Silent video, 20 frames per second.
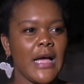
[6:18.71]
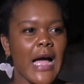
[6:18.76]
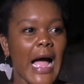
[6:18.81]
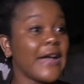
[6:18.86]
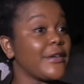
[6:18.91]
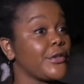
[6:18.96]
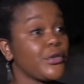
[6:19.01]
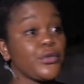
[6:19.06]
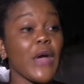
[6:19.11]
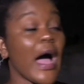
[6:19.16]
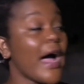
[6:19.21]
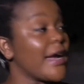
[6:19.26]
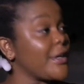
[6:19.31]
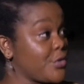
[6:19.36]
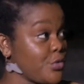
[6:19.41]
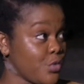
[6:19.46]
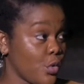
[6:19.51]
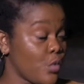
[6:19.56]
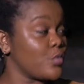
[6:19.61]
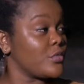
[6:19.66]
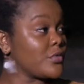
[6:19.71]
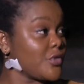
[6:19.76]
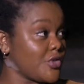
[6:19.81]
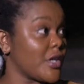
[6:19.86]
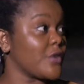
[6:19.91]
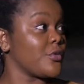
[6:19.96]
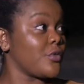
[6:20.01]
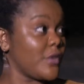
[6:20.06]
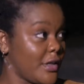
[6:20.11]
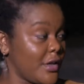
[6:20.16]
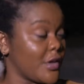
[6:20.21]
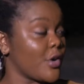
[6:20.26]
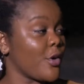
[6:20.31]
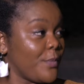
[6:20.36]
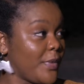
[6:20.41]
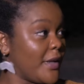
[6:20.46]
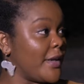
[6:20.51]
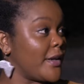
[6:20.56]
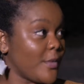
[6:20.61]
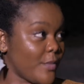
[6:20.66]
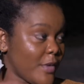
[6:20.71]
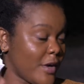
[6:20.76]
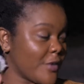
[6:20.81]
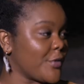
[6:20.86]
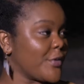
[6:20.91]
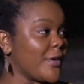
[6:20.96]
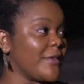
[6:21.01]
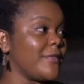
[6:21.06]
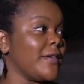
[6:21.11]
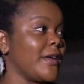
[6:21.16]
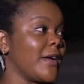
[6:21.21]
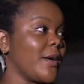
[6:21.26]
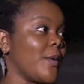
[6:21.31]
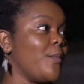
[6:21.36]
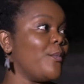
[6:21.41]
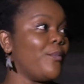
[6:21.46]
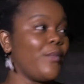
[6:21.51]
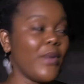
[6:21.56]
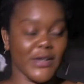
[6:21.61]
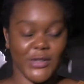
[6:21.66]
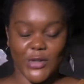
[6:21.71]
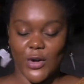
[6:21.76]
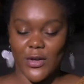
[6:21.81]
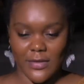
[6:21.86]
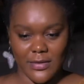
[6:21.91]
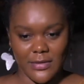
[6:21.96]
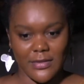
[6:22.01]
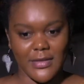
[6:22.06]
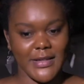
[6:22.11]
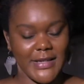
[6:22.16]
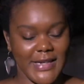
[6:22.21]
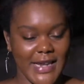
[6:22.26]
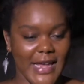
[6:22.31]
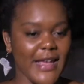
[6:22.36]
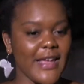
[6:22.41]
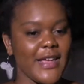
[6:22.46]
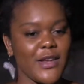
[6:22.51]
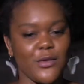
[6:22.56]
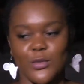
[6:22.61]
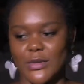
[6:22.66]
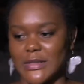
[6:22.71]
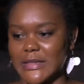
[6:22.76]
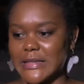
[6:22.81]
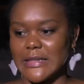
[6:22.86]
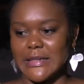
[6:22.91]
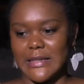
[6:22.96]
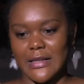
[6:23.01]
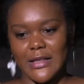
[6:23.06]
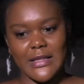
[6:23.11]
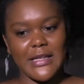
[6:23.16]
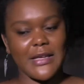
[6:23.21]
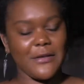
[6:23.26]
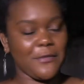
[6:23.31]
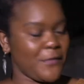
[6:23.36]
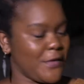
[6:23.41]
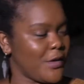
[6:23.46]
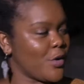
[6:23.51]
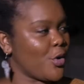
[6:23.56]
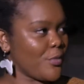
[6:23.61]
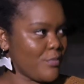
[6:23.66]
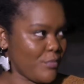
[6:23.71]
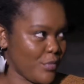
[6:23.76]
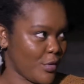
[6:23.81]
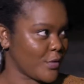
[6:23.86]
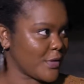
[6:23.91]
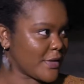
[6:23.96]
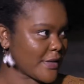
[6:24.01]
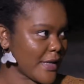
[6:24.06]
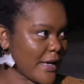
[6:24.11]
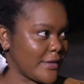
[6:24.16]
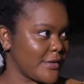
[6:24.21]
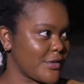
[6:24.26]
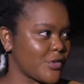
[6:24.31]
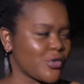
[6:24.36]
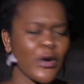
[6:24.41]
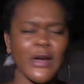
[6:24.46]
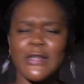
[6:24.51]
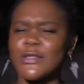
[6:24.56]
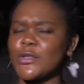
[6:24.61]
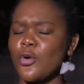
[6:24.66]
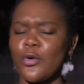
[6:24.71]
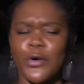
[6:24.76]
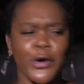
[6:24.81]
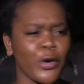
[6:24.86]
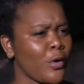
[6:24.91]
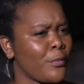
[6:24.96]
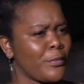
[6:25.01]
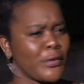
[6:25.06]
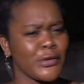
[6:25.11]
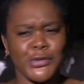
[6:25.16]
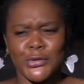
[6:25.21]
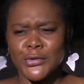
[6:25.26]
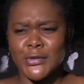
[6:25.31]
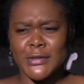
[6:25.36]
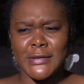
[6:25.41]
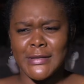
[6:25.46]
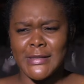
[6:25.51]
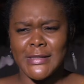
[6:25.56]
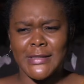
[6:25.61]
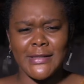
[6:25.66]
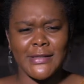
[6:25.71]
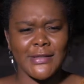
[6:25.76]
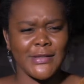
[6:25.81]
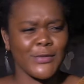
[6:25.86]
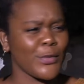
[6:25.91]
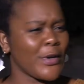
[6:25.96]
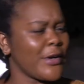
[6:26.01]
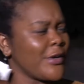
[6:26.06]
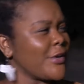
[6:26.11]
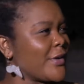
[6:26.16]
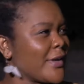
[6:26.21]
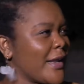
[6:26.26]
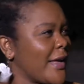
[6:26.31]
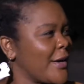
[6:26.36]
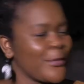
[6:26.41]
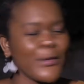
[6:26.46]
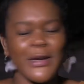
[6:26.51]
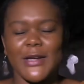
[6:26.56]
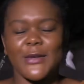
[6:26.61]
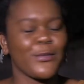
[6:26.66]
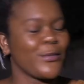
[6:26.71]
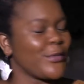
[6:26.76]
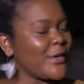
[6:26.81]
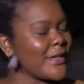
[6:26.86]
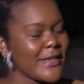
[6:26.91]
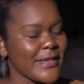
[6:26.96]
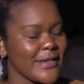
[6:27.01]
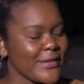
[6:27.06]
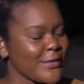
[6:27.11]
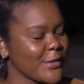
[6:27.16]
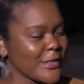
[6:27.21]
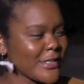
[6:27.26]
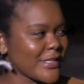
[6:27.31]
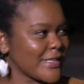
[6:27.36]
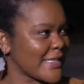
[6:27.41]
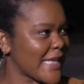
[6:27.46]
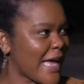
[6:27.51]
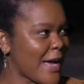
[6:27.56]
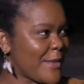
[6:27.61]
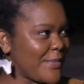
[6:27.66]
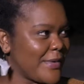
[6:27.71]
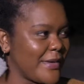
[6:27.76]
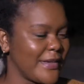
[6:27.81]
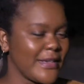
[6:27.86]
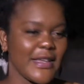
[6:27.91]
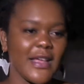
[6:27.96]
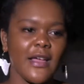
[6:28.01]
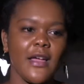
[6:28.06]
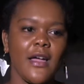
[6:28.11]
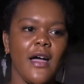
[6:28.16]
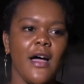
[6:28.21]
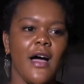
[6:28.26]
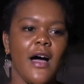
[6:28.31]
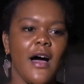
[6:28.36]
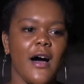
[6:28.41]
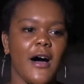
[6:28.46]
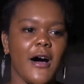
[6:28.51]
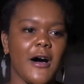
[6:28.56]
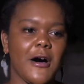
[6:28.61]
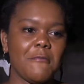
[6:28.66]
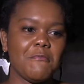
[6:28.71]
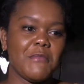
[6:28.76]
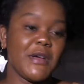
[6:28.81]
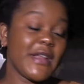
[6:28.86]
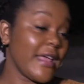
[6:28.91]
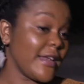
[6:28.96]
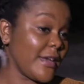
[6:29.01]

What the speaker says: I don't generally complain about reffing, but on the day it was a little iffy on both sides. Try scoring opportunities where you're like, wait, what just happened? But